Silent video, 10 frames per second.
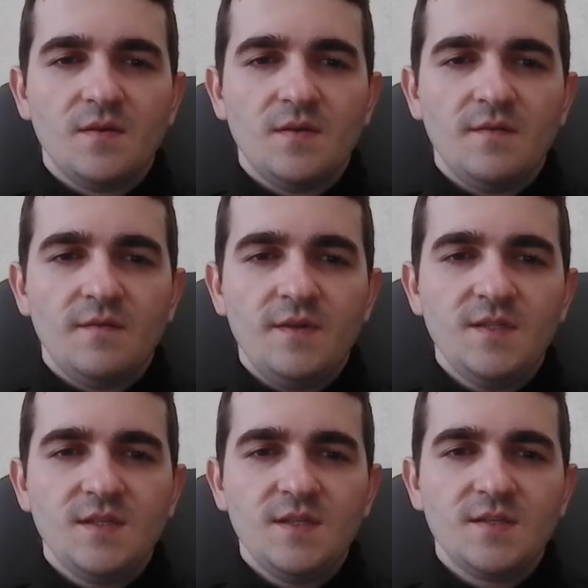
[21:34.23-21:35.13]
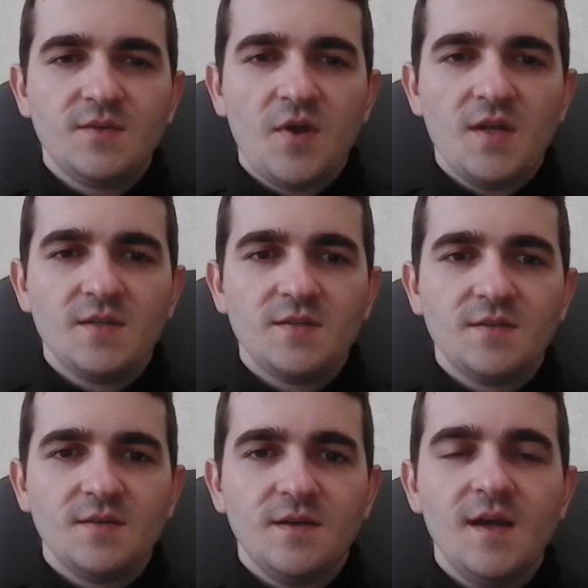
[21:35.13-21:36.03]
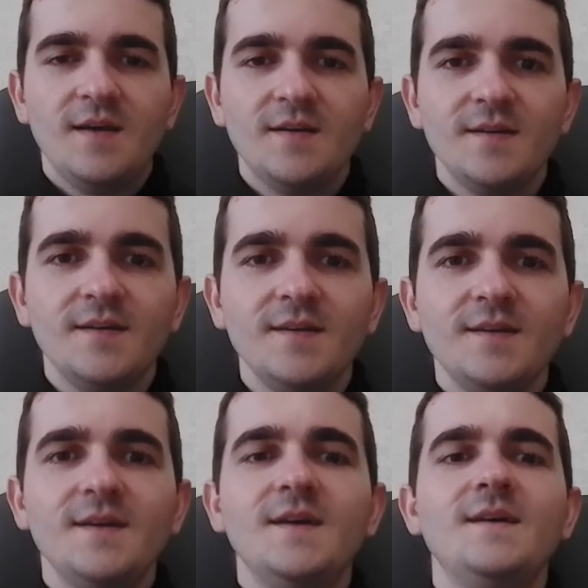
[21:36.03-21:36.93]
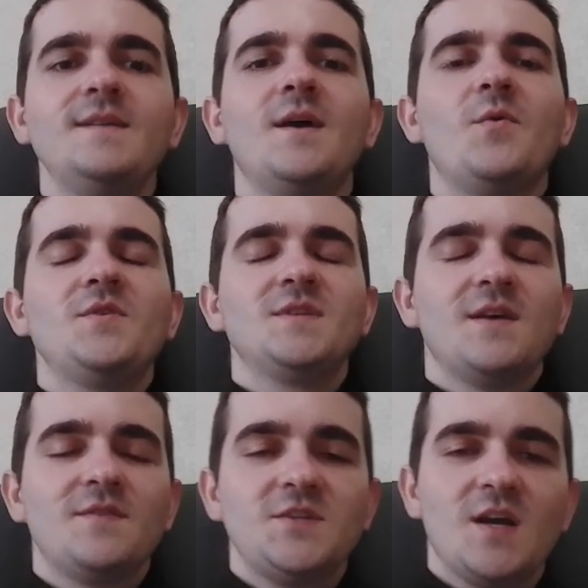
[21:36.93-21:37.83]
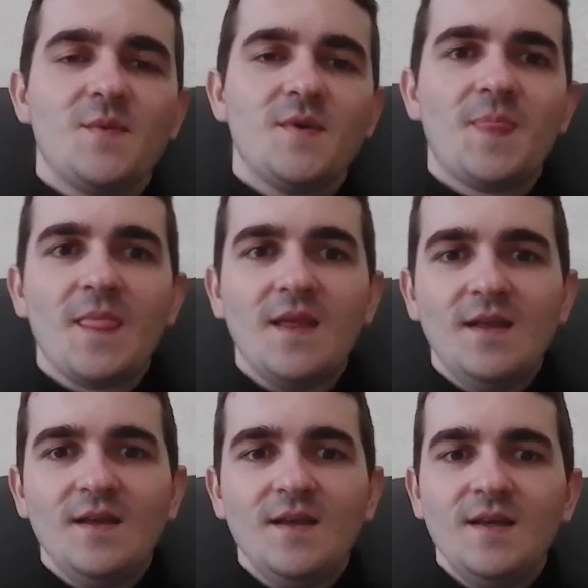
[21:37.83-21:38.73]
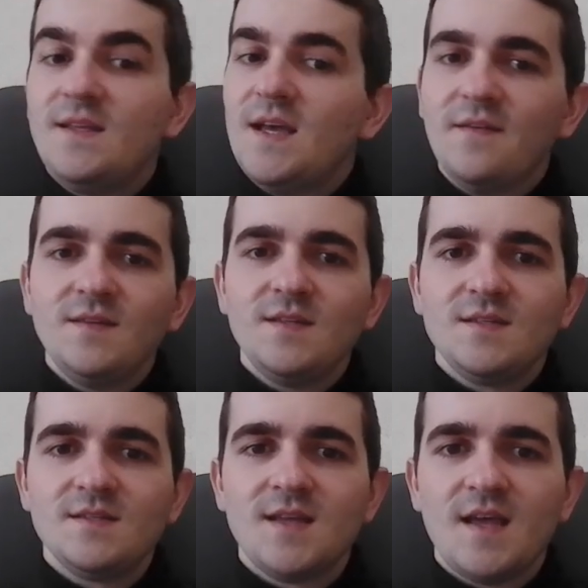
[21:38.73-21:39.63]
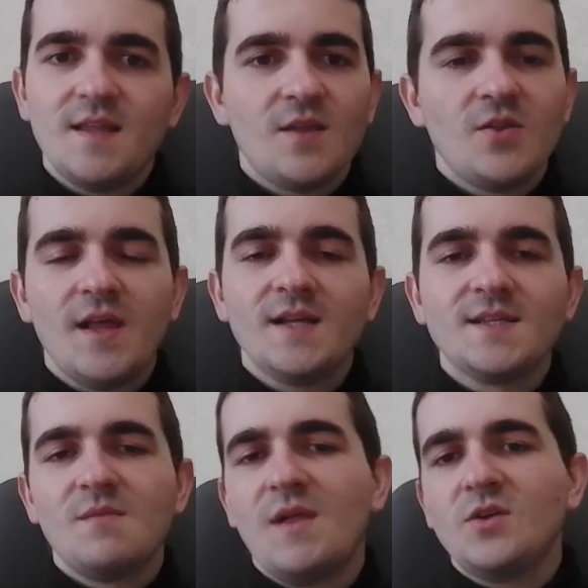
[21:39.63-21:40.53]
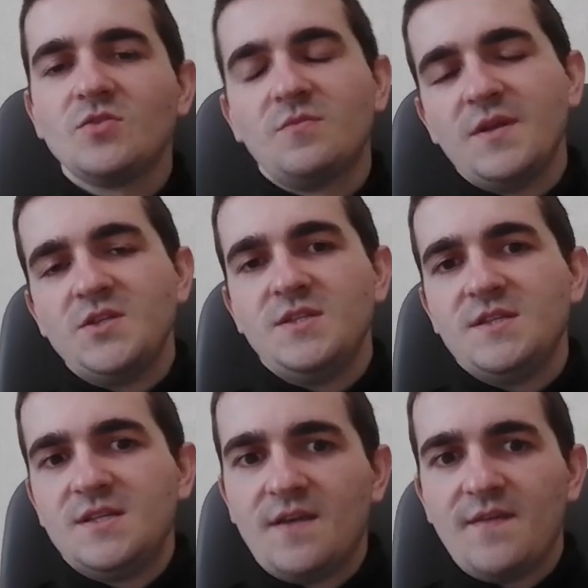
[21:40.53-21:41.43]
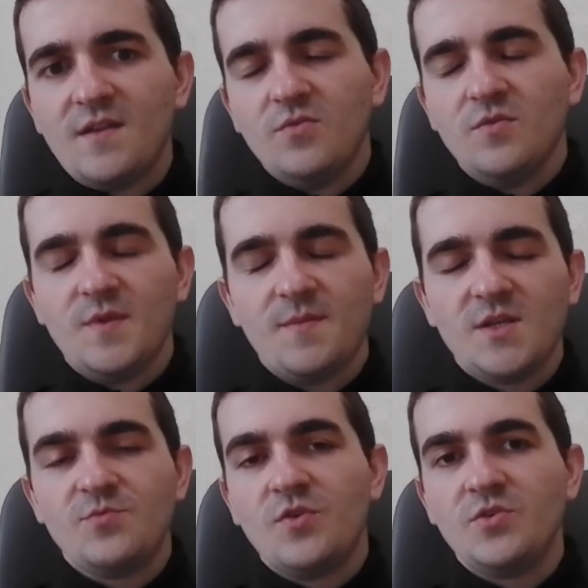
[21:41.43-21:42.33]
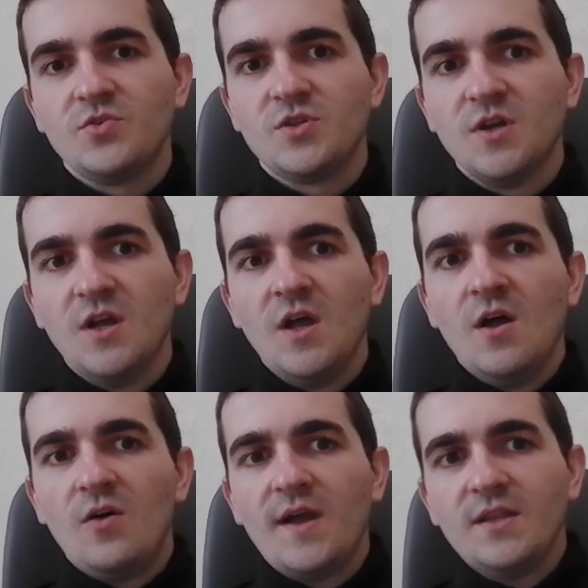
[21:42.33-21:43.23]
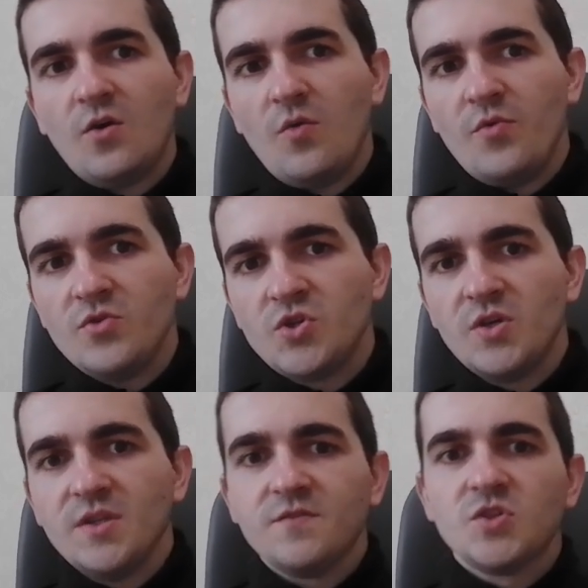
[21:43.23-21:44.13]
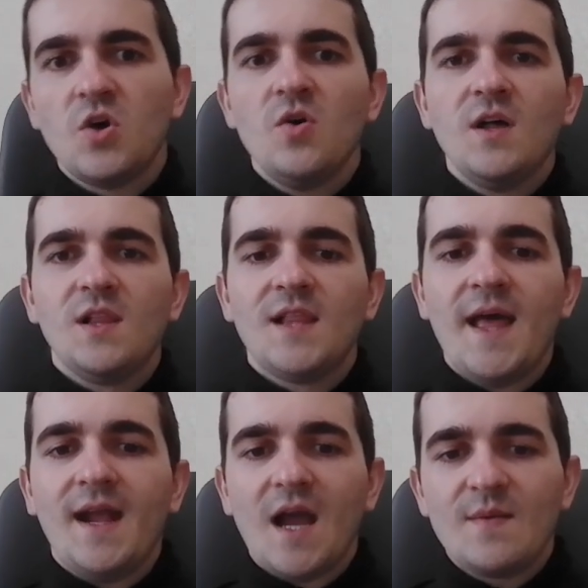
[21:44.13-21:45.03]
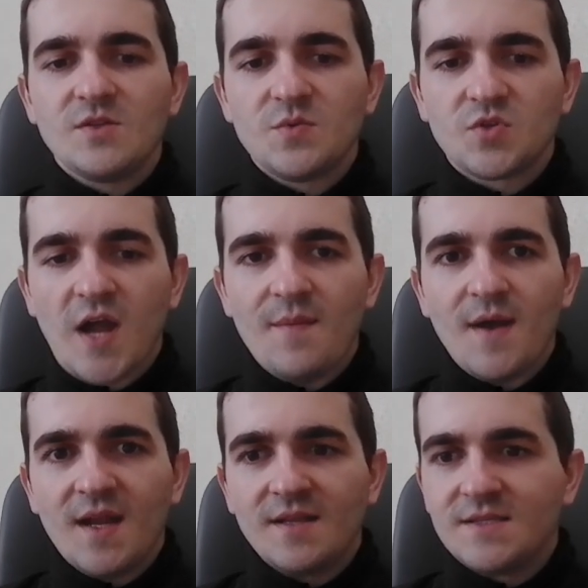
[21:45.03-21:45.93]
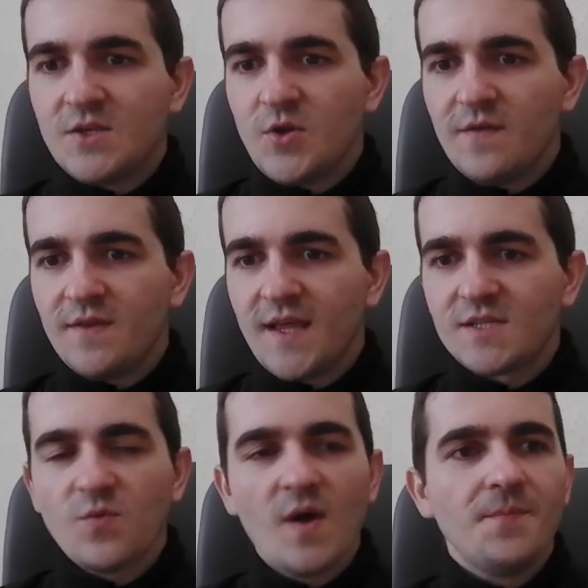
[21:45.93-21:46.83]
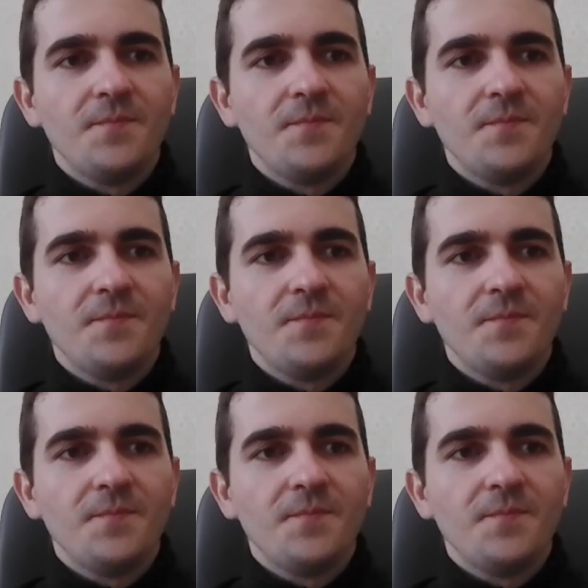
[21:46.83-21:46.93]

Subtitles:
This is crazy. Yeah, queen g7 checkmate. Yeah, this is insane. Yeah, no, like I said, black should have played g6, and then it would have been much more interesting. Alright, I hope you enjoyed. If so, like, comment, subscribe, and I'll see you in the next one.